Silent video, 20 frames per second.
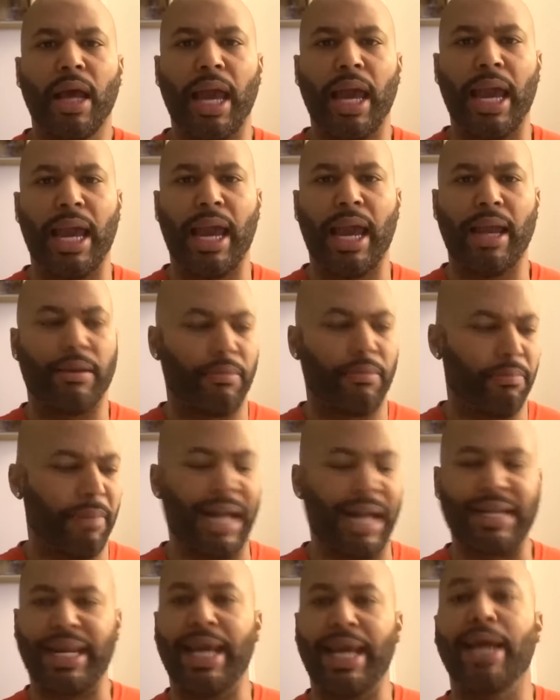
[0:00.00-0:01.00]
and
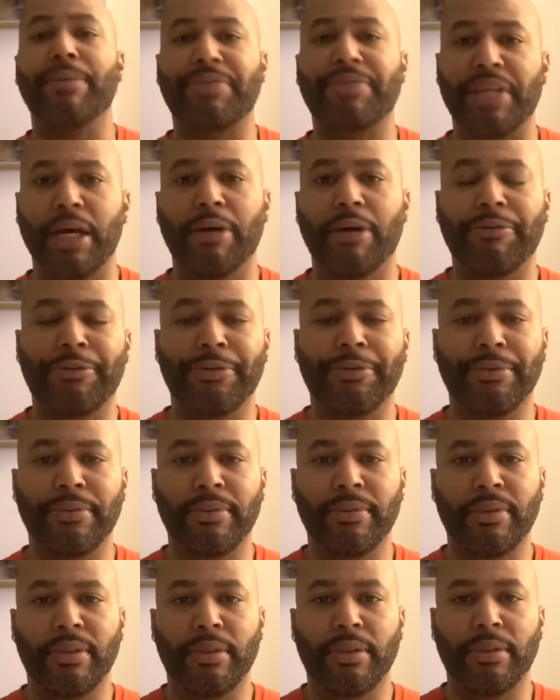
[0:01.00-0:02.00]
my damn self
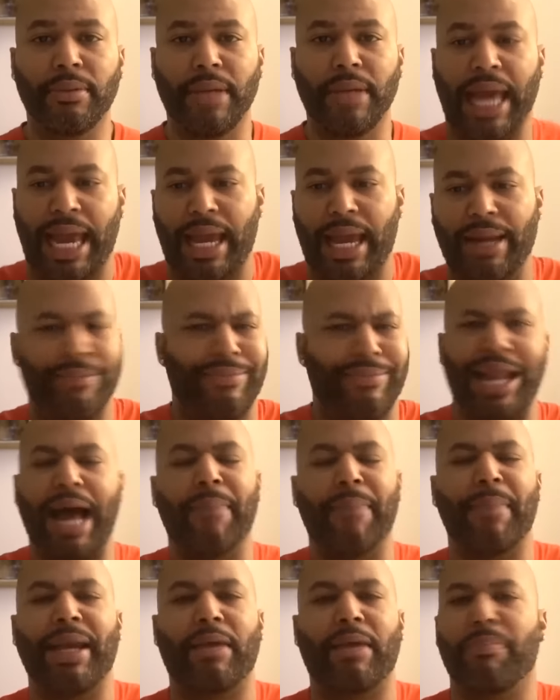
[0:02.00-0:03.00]
and
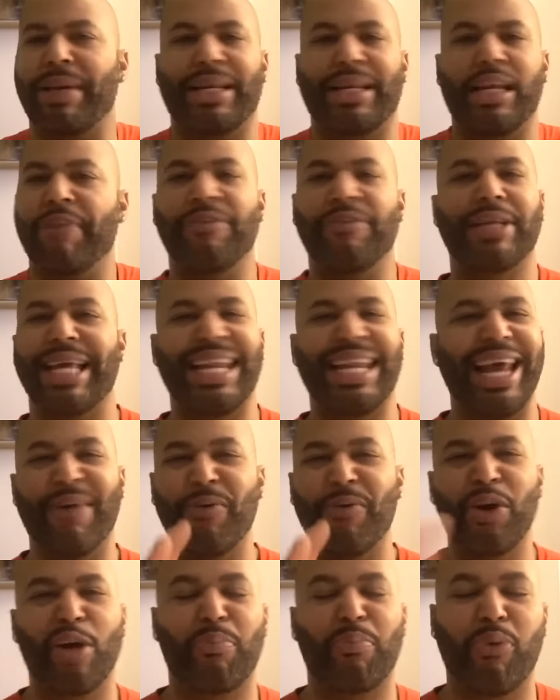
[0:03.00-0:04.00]
not make a big difference. That
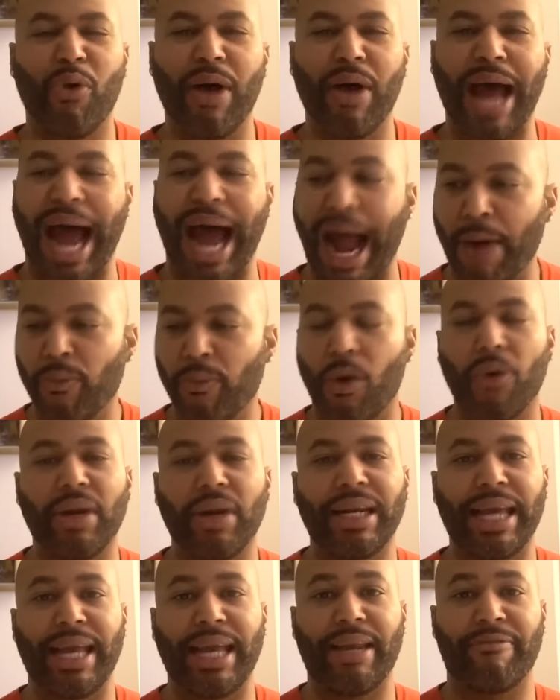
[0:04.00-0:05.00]
wasn't the point. I
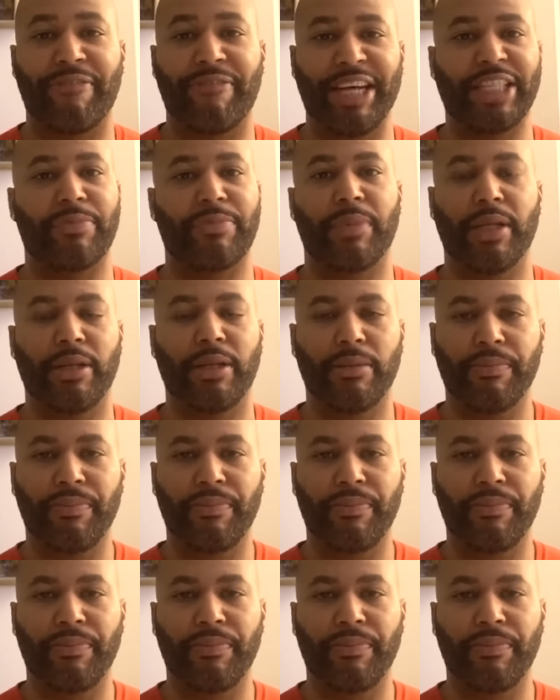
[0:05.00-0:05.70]
wanted that investment